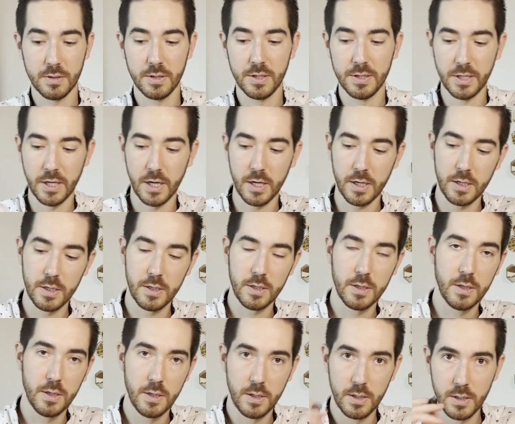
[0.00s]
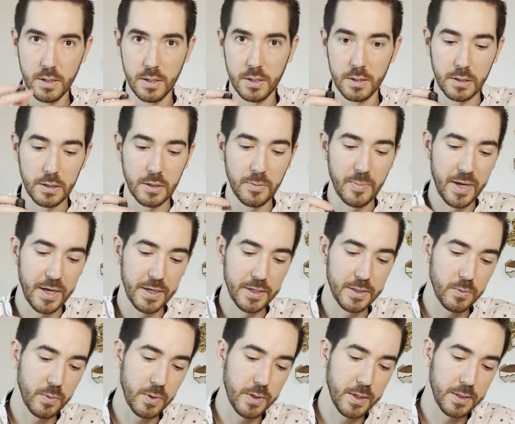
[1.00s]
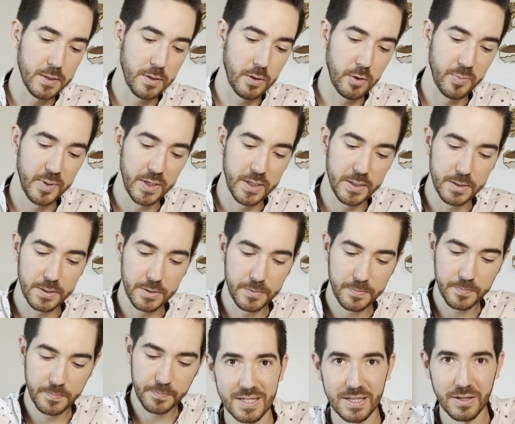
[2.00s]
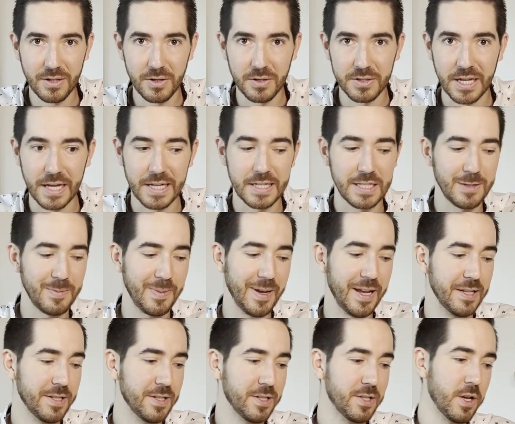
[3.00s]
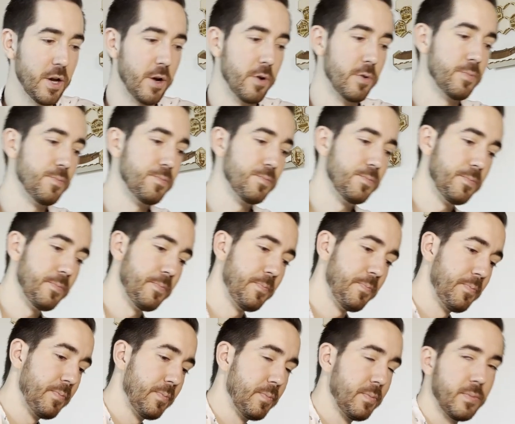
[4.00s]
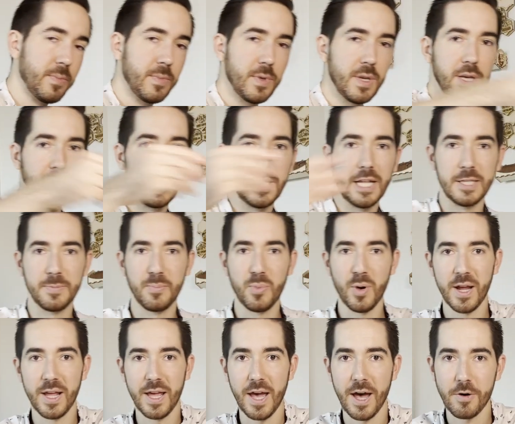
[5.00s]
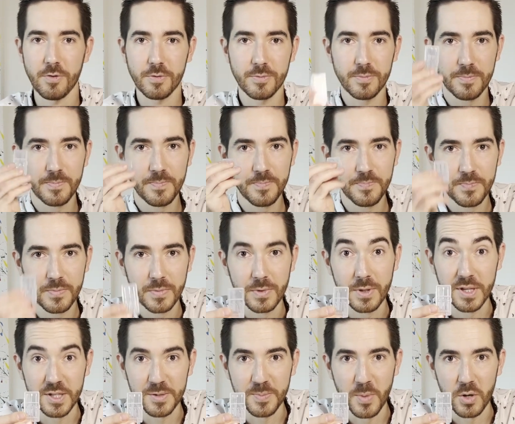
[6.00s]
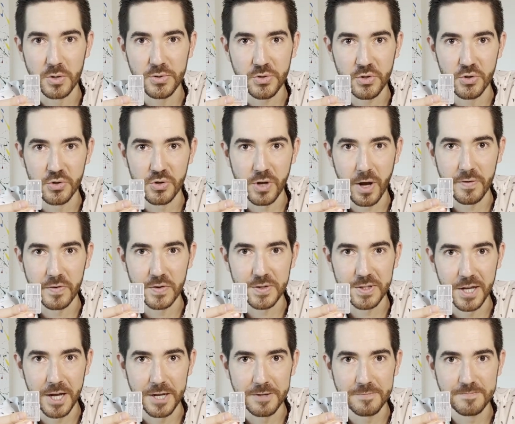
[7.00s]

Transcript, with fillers: the duck to the base with this little piece. It's a little tight space, so let's break out the small screwdriver set.